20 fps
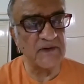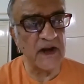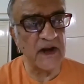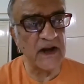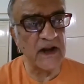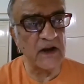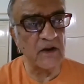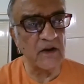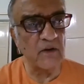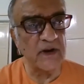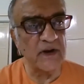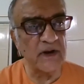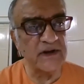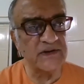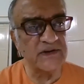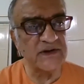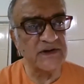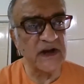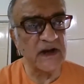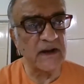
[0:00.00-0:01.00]
it
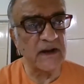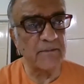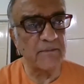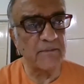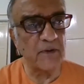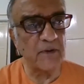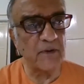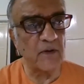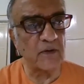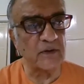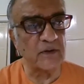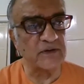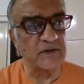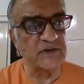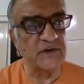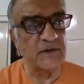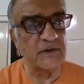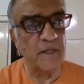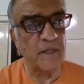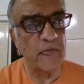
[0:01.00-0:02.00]
becomes an egoistic
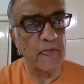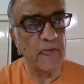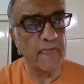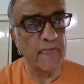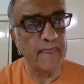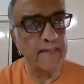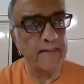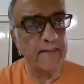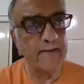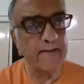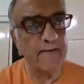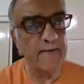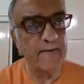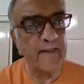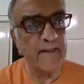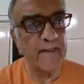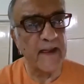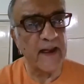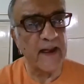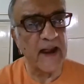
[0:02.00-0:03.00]
approach.
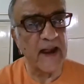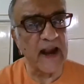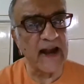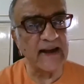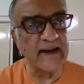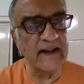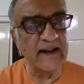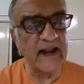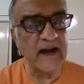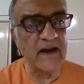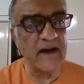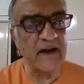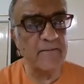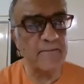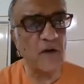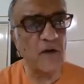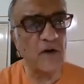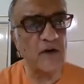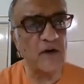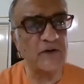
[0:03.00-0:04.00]
And
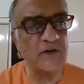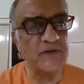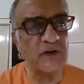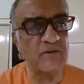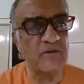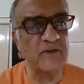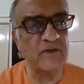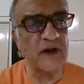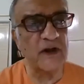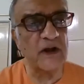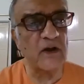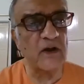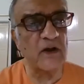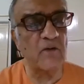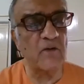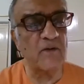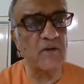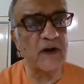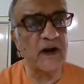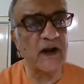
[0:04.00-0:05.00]
then all the
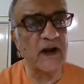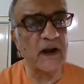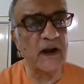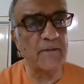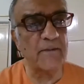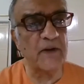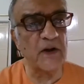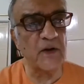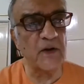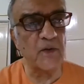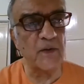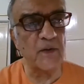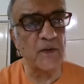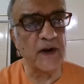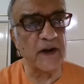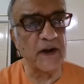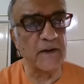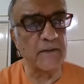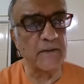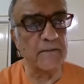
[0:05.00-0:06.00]
faults of the ego will
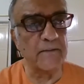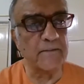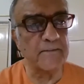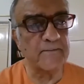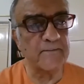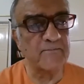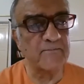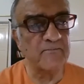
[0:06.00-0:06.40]
come into it.